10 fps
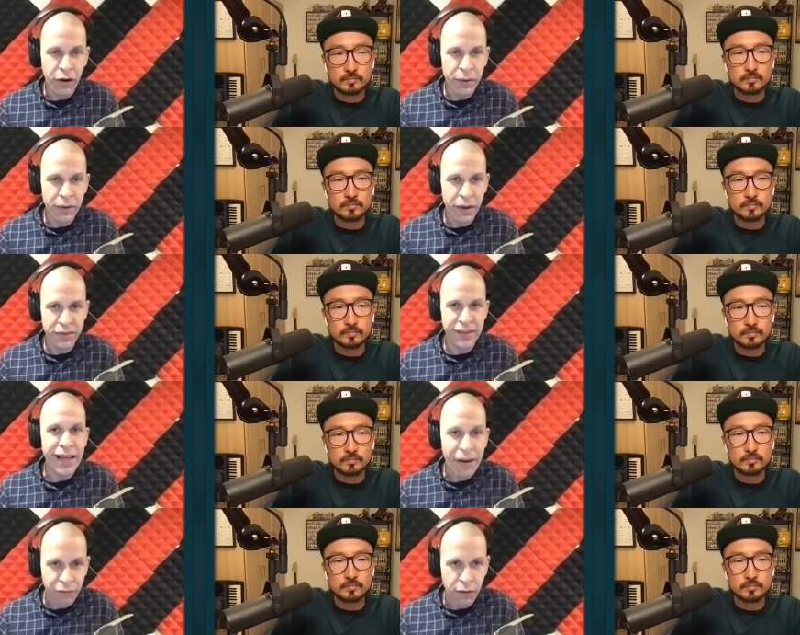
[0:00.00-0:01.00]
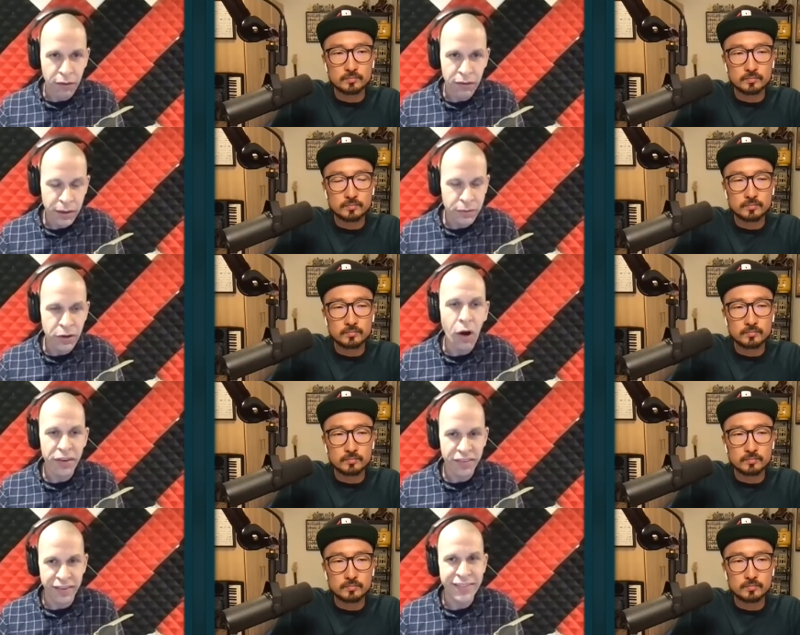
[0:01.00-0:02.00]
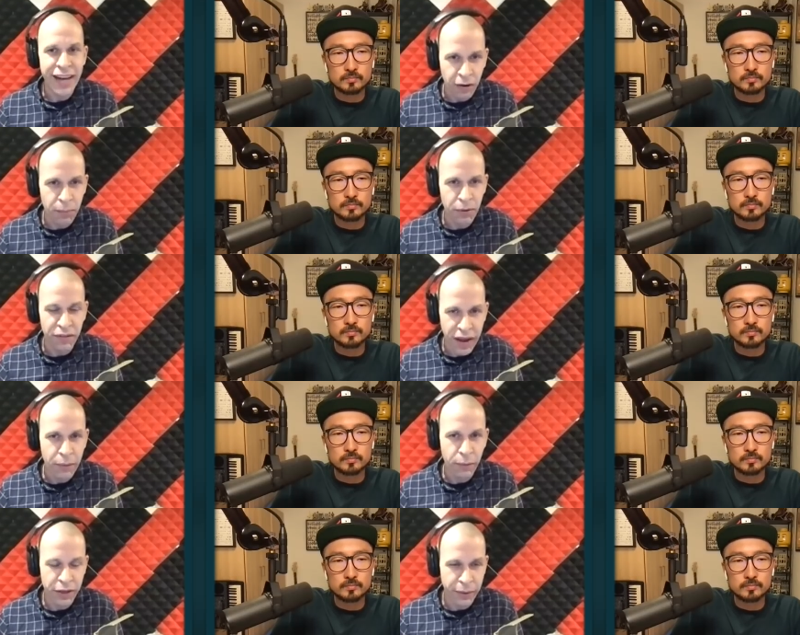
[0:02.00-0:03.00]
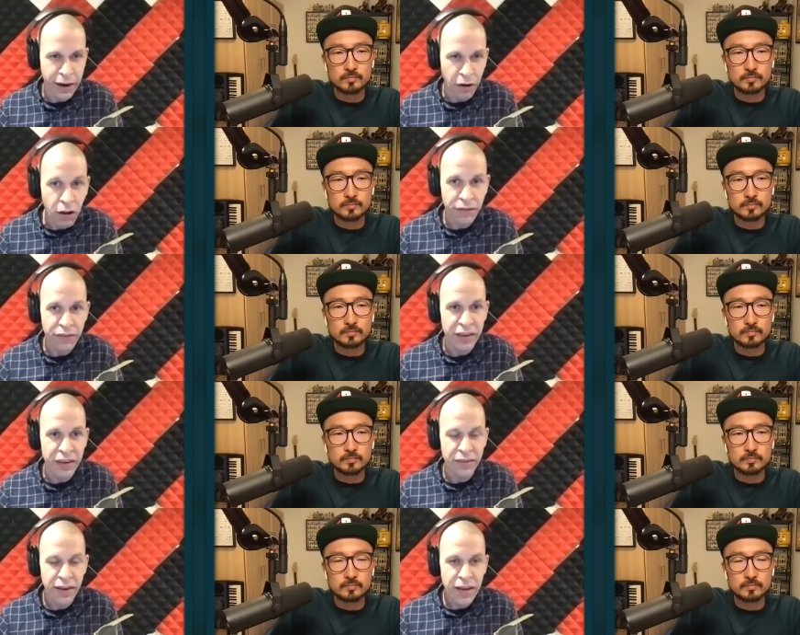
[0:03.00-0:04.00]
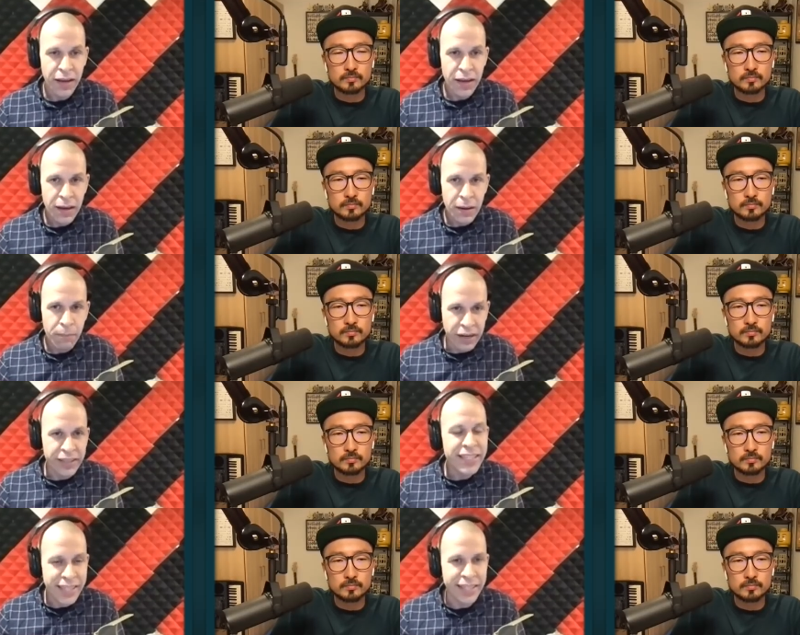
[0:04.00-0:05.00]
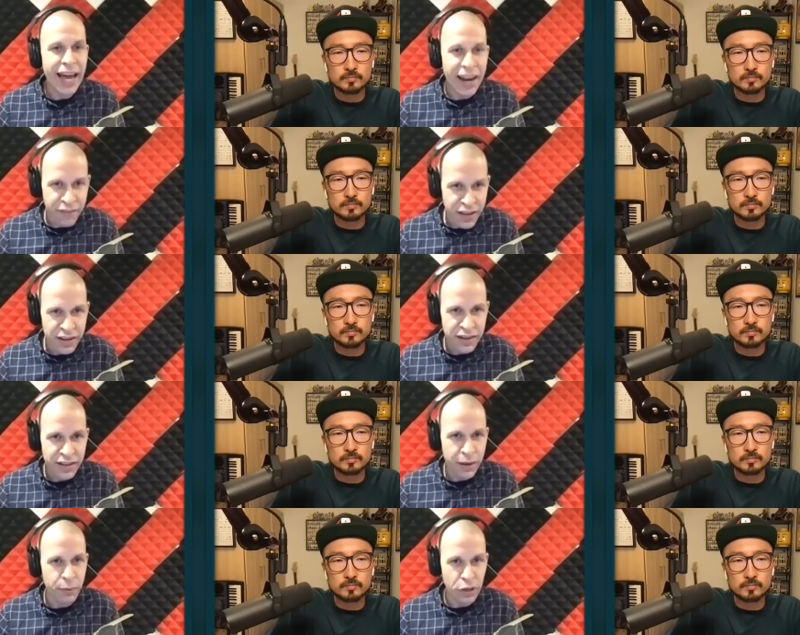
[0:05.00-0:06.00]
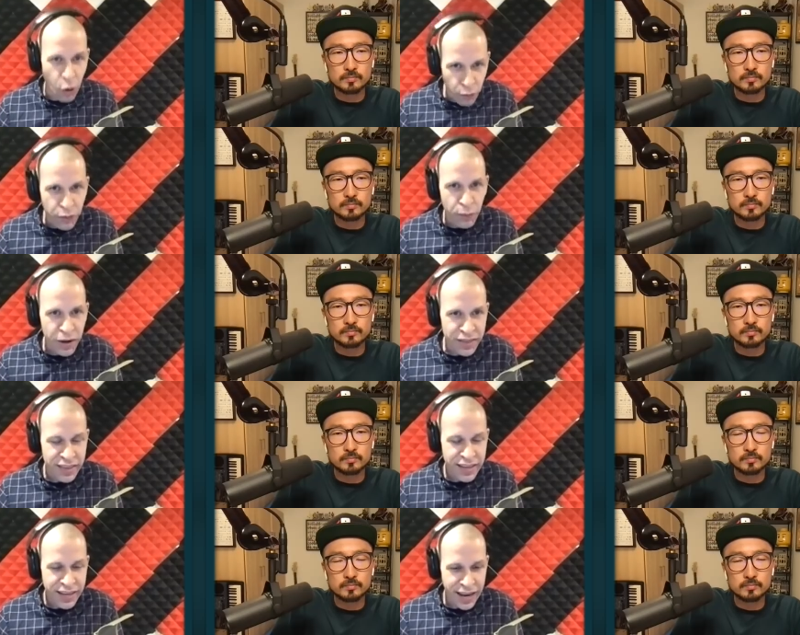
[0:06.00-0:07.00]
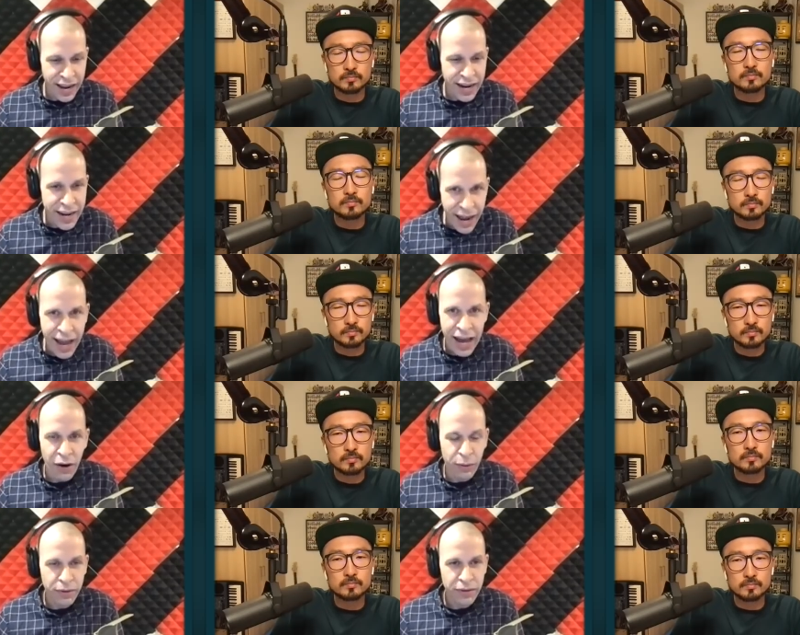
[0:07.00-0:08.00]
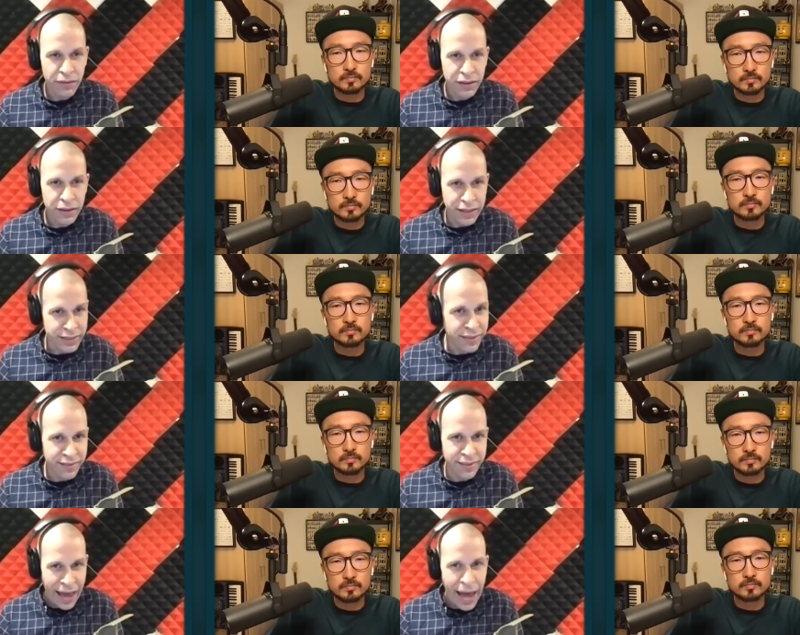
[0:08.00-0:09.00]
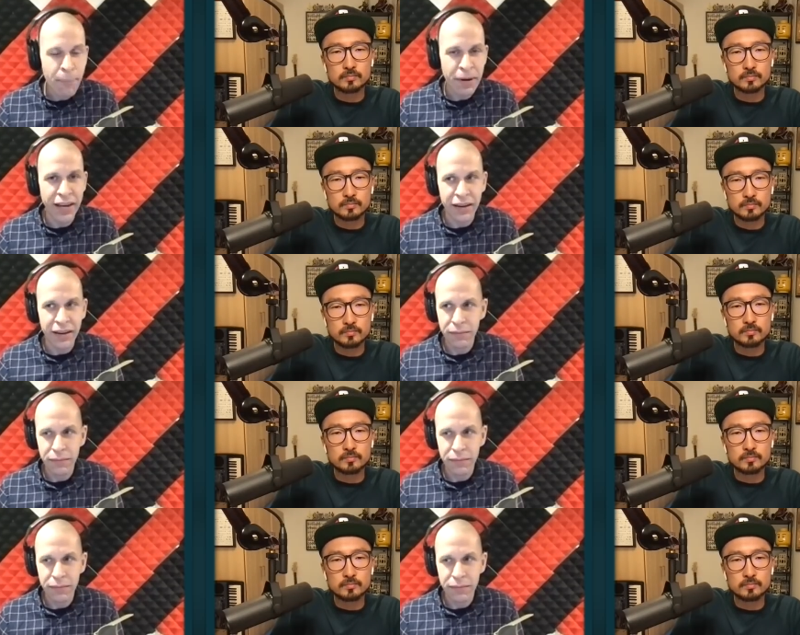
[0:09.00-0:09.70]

Speaker 1: it, it was never, it was always a terrible event when you had all of these. But at least at the end of it, it was over with. And now, like, this is happening